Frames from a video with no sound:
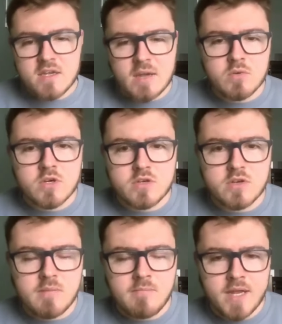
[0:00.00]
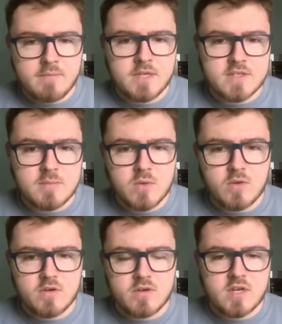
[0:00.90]
it would my my stomach
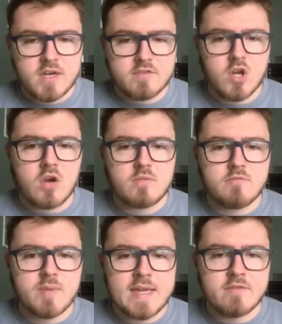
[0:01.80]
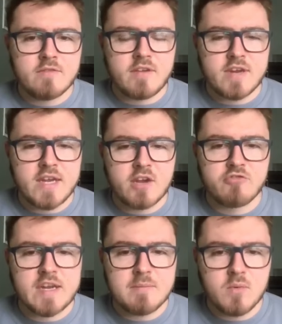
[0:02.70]
would kind of not be very
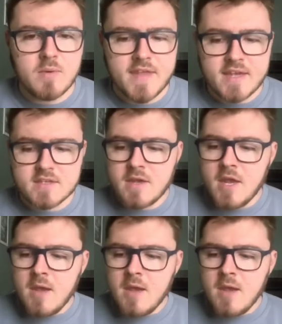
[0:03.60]
agreeable with this.